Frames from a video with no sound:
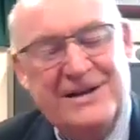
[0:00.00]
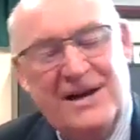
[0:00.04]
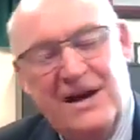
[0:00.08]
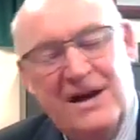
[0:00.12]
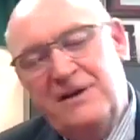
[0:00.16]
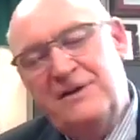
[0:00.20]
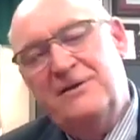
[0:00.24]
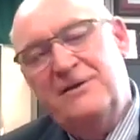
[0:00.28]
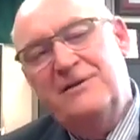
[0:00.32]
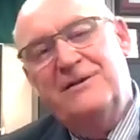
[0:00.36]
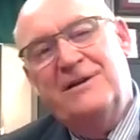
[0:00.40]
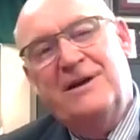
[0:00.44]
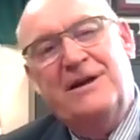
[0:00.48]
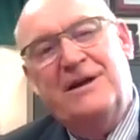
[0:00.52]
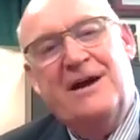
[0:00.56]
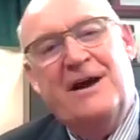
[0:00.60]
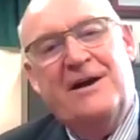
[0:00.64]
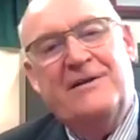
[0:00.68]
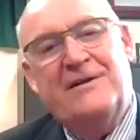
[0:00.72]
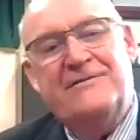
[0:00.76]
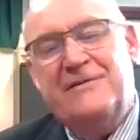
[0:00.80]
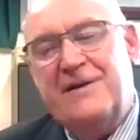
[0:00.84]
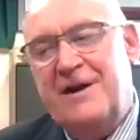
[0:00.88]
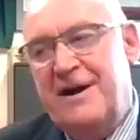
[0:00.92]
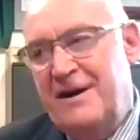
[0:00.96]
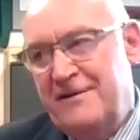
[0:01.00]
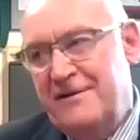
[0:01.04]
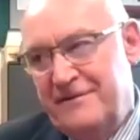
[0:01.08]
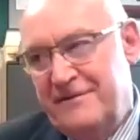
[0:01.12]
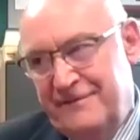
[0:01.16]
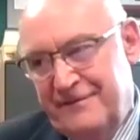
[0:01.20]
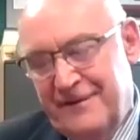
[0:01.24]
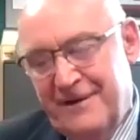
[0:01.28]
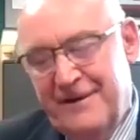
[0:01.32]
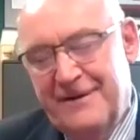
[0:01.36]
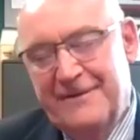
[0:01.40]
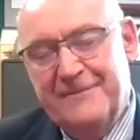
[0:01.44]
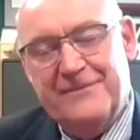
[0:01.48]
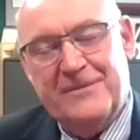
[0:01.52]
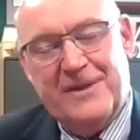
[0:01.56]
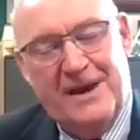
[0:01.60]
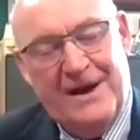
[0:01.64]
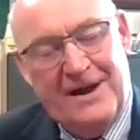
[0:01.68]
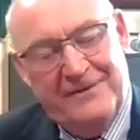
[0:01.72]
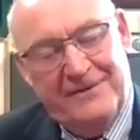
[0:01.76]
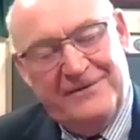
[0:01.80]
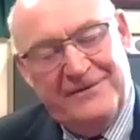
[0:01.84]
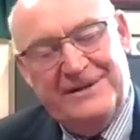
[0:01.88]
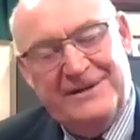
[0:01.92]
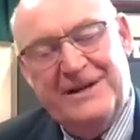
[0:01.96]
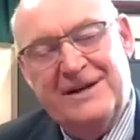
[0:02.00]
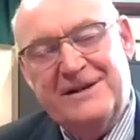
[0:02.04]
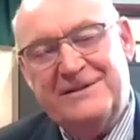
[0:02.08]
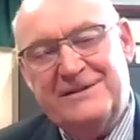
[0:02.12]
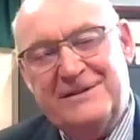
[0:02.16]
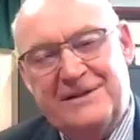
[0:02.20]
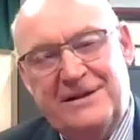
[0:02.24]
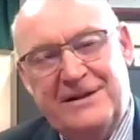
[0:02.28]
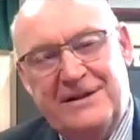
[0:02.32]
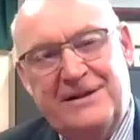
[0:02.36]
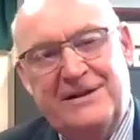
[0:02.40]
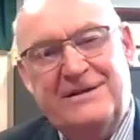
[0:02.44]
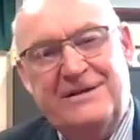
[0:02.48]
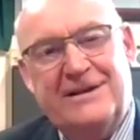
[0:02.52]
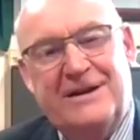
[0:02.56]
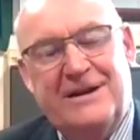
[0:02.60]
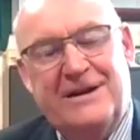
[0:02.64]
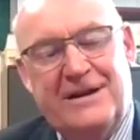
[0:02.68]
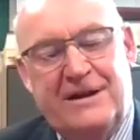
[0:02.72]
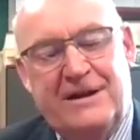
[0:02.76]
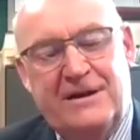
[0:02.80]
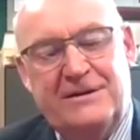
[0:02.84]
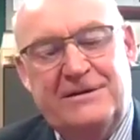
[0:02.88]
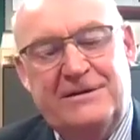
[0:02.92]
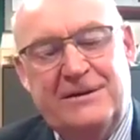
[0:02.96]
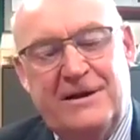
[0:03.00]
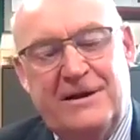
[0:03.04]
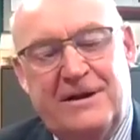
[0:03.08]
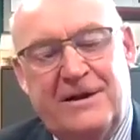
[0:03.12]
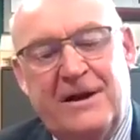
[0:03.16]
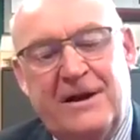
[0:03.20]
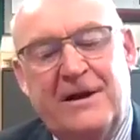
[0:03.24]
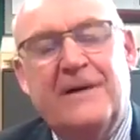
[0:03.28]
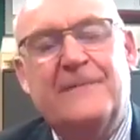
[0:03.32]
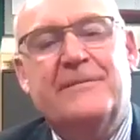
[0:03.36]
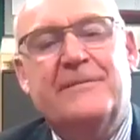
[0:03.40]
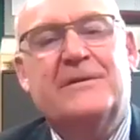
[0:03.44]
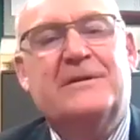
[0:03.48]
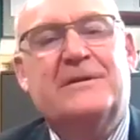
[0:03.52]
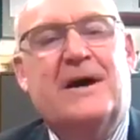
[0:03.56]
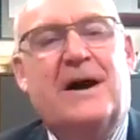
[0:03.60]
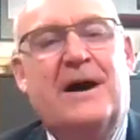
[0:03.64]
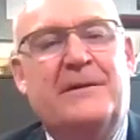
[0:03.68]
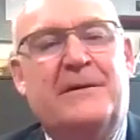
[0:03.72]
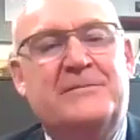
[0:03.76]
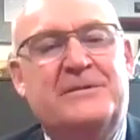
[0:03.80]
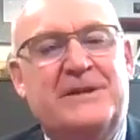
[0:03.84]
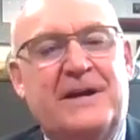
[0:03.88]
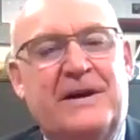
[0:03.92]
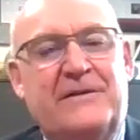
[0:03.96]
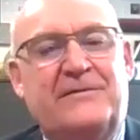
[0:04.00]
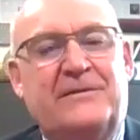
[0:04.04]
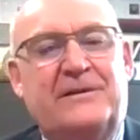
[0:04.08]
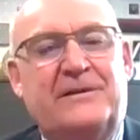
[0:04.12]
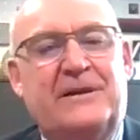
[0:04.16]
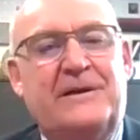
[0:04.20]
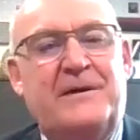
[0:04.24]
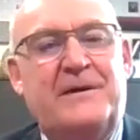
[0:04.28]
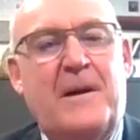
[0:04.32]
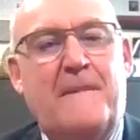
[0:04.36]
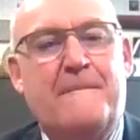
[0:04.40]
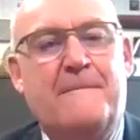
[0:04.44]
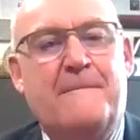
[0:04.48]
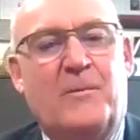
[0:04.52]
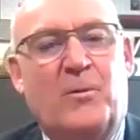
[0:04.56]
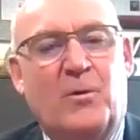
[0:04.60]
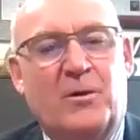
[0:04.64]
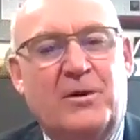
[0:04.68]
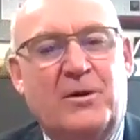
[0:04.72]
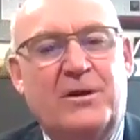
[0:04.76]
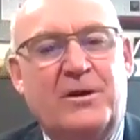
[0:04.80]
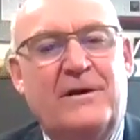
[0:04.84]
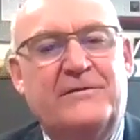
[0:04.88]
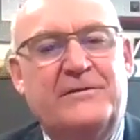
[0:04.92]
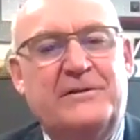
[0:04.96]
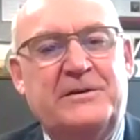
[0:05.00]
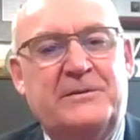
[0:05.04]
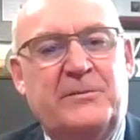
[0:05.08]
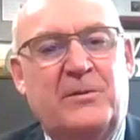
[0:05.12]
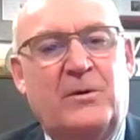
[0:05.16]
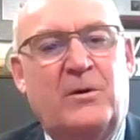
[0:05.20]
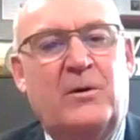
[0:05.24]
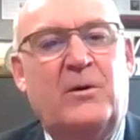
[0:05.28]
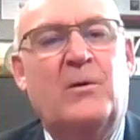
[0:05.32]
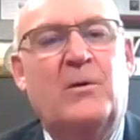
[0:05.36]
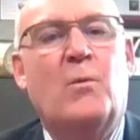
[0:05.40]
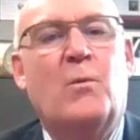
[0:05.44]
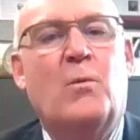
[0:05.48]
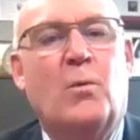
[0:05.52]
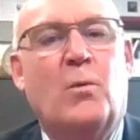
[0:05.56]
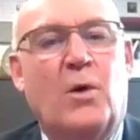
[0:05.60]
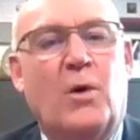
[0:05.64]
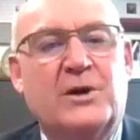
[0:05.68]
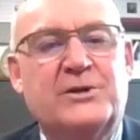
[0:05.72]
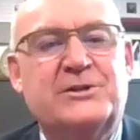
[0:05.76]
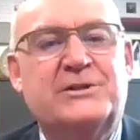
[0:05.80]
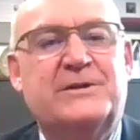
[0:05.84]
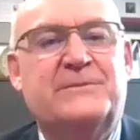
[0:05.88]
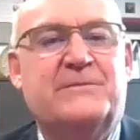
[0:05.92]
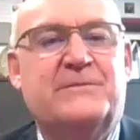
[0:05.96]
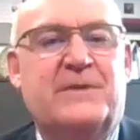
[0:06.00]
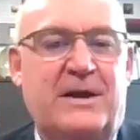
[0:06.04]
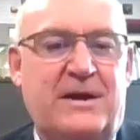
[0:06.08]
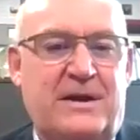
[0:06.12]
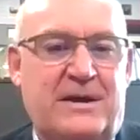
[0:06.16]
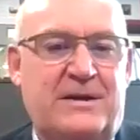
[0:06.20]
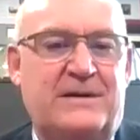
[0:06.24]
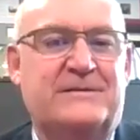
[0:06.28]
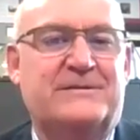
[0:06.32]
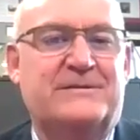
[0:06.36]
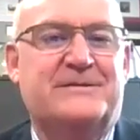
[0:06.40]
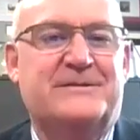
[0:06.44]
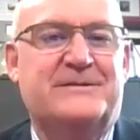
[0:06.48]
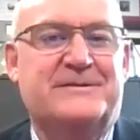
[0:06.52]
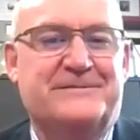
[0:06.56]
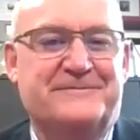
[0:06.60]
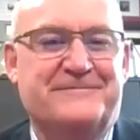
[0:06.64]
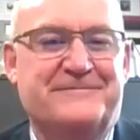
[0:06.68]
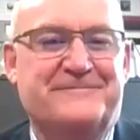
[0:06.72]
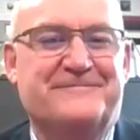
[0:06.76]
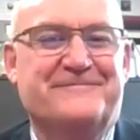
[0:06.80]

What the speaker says: tell you that I've tested it, and I'm definitely more comfortable washing my hands.